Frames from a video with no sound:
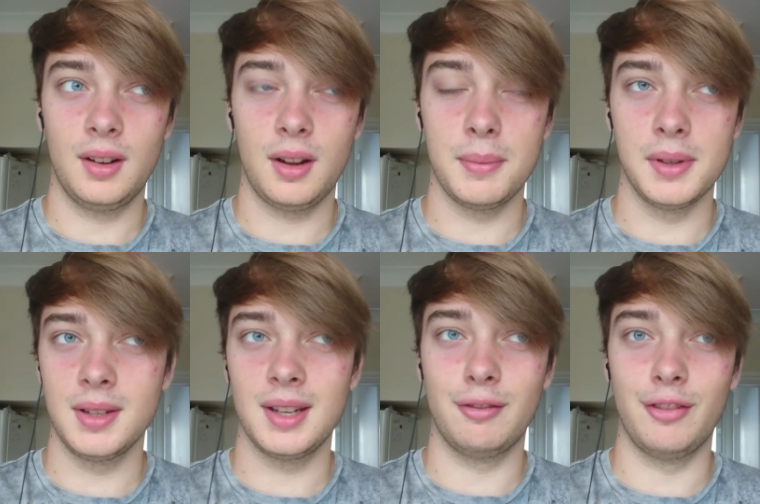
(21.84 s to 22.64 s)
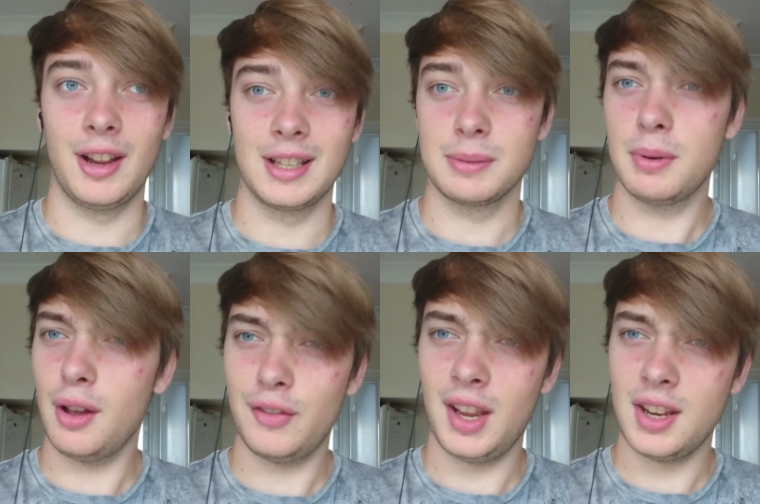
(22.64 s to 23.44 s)
I mean, I did things, but
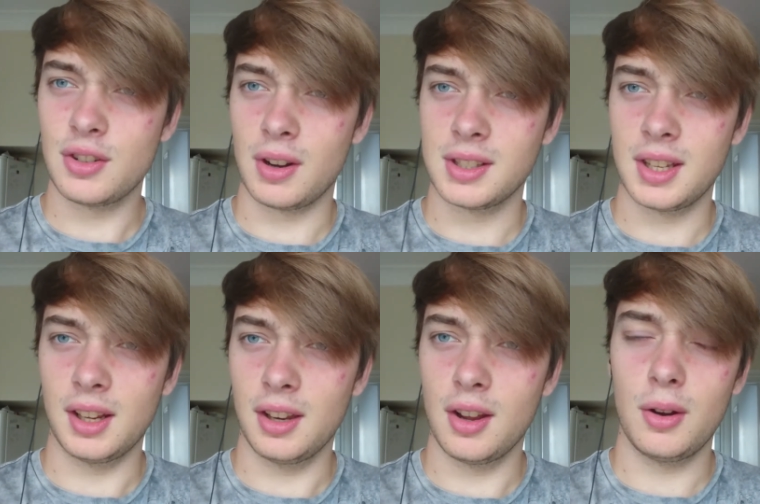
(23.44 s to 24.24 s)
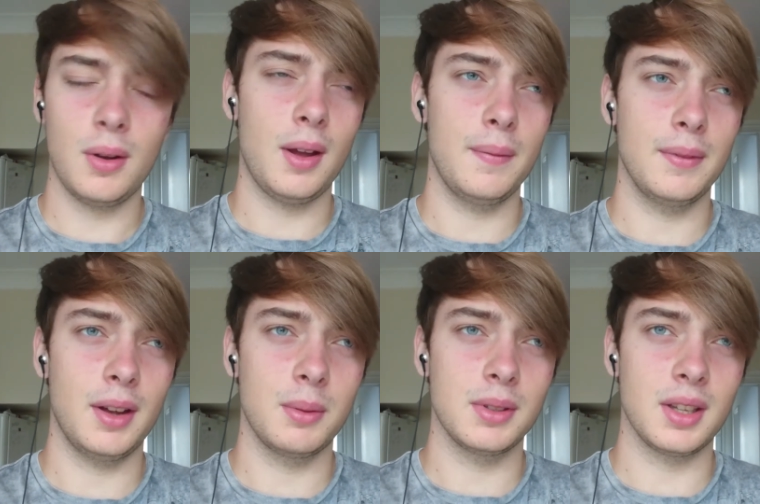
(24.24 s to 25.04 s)
nothing interesting, you know? Um, I
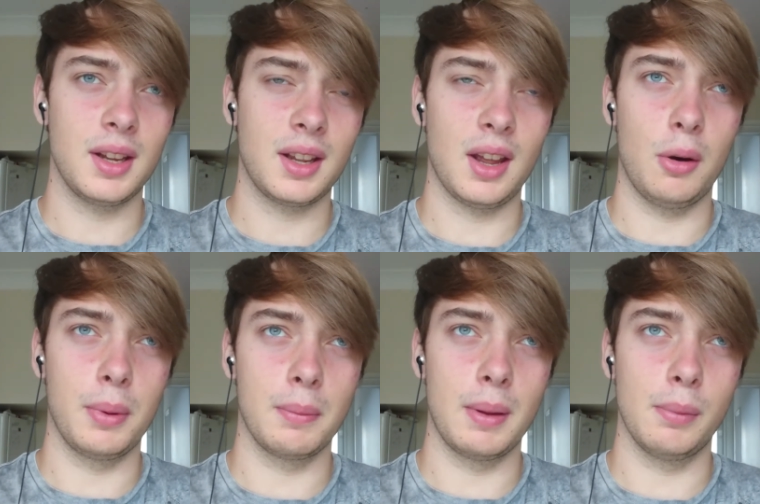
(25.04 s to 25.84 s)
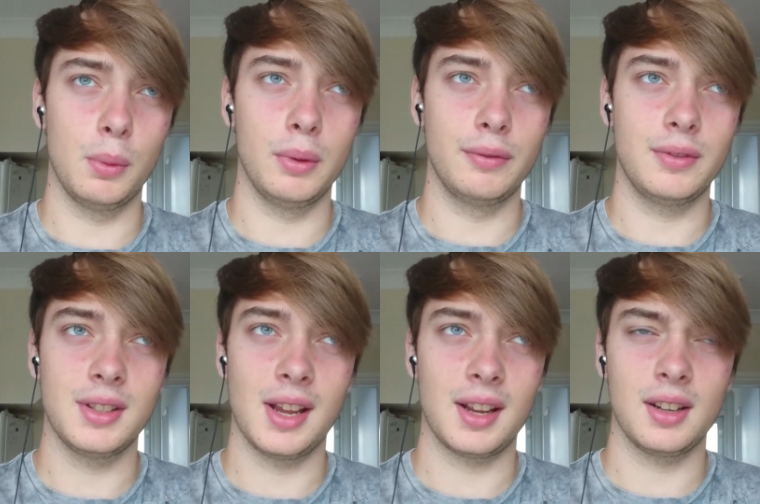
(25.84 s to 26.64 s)
was, like, helping people with
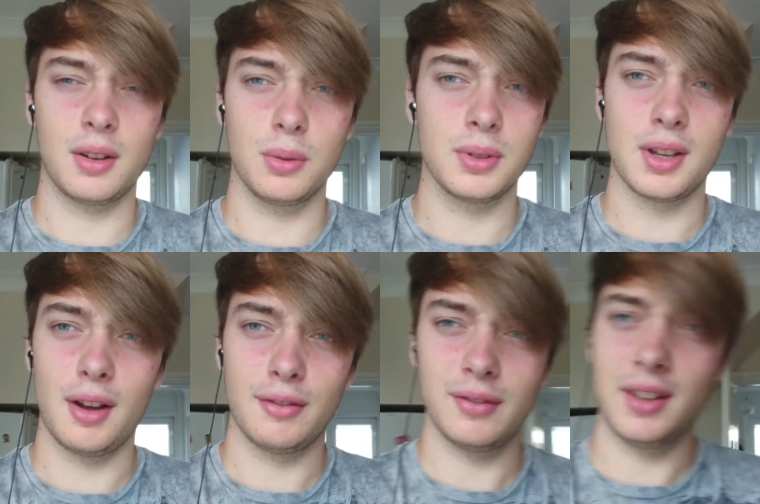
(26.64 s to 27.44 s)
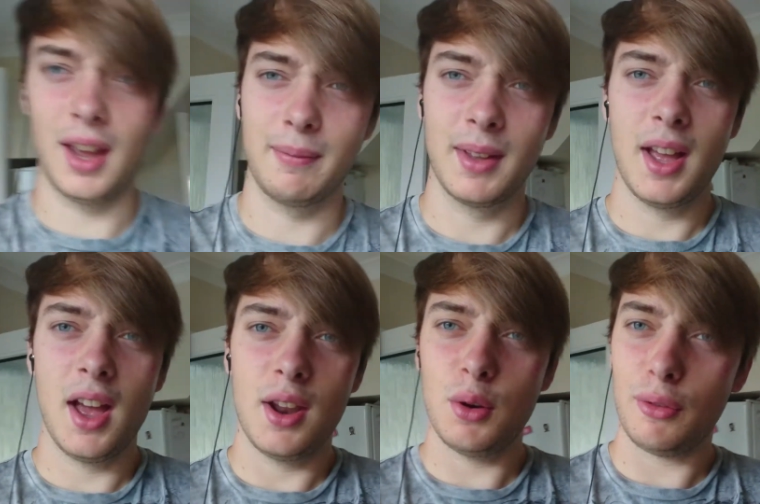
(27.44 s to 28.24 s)
technical stuff. Yeah.
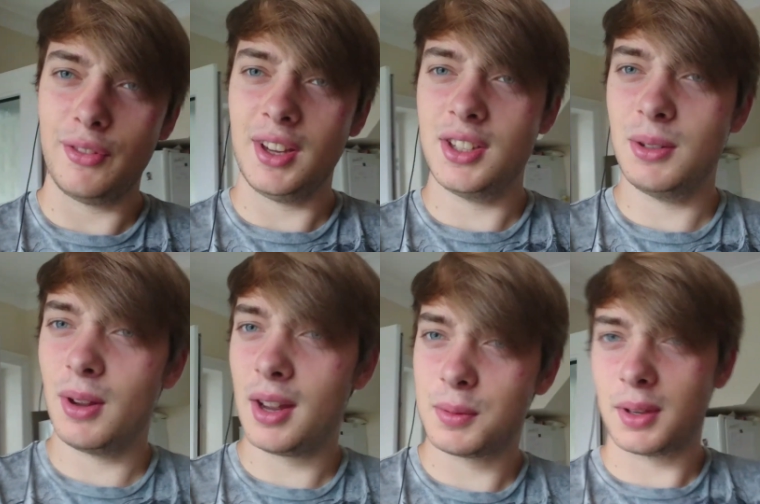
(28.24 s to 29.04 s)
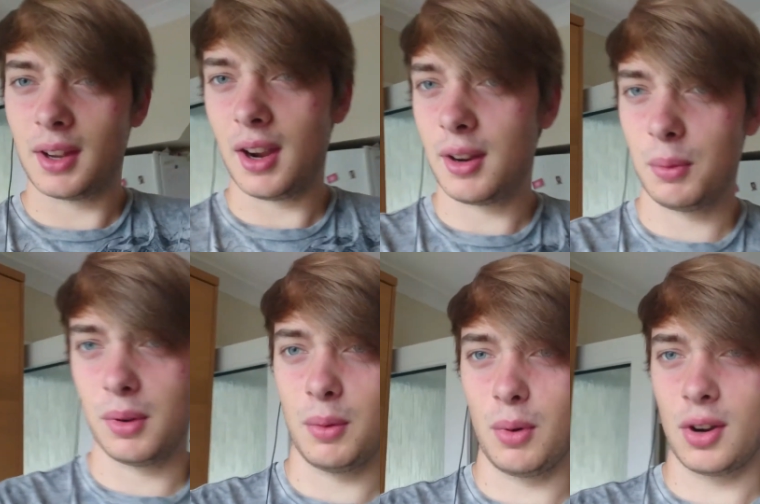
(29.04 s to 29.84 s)
Not things you guys would kind of want
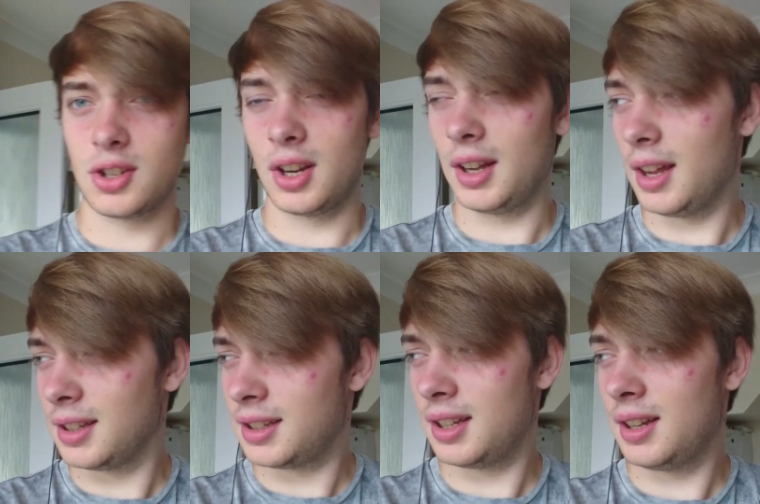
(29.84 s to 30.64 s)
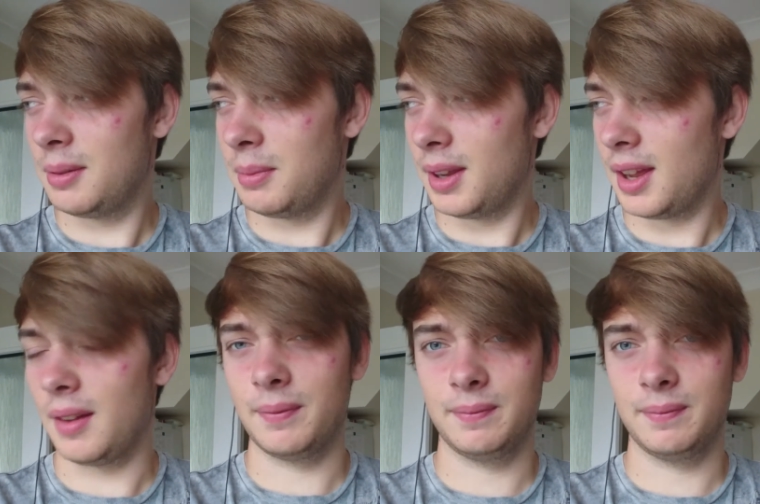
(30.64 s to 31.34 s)
to watch, I guess. But yeah.